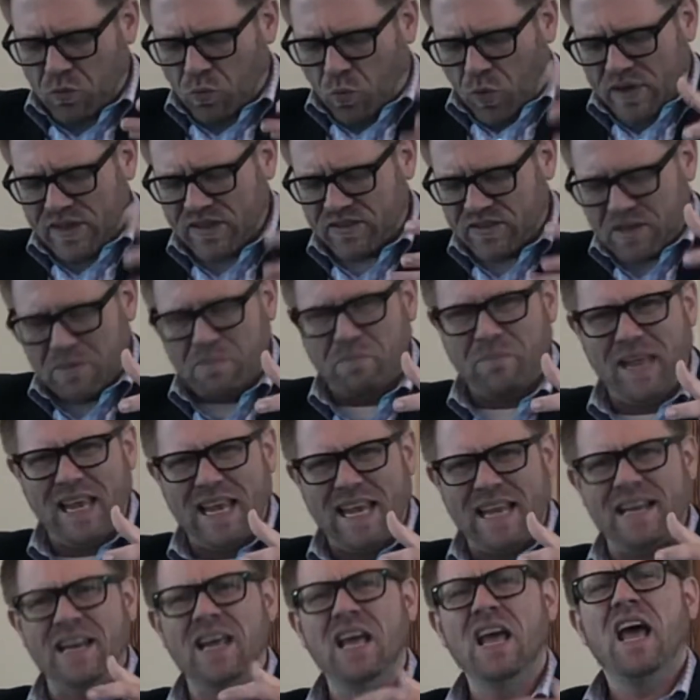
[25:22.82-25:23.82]
what does it
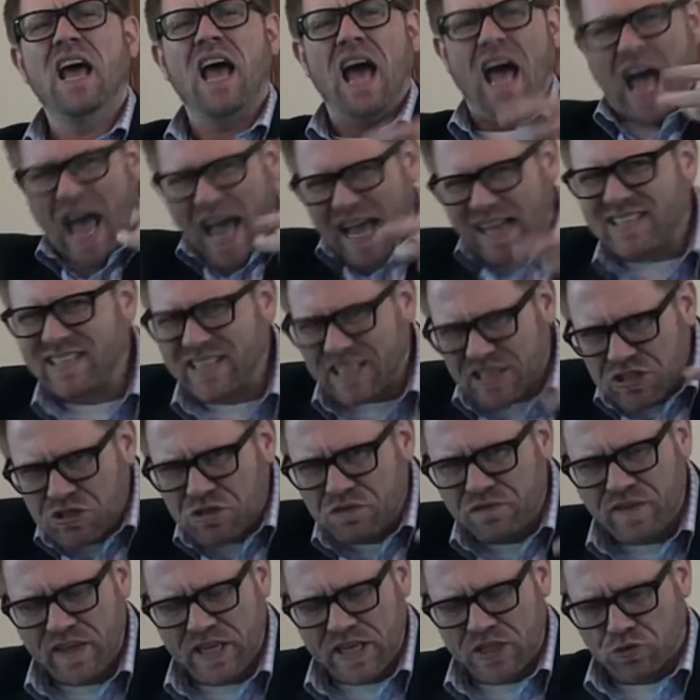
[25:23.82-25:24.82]
mean as
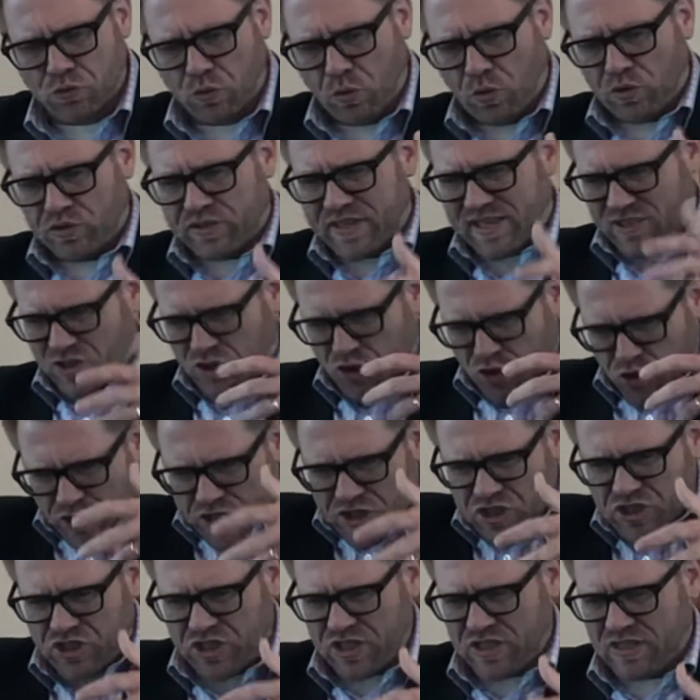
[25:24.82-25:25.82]
individuals, as
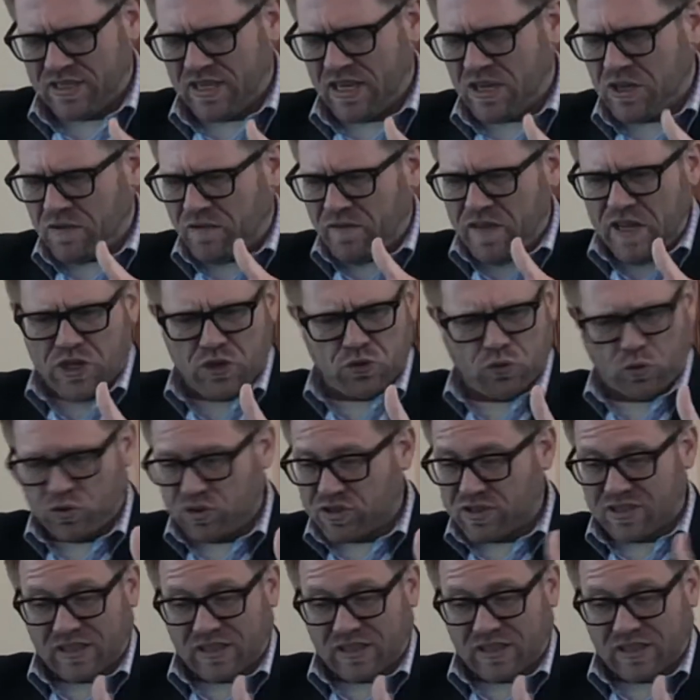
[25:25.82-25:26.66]
Christian individuals,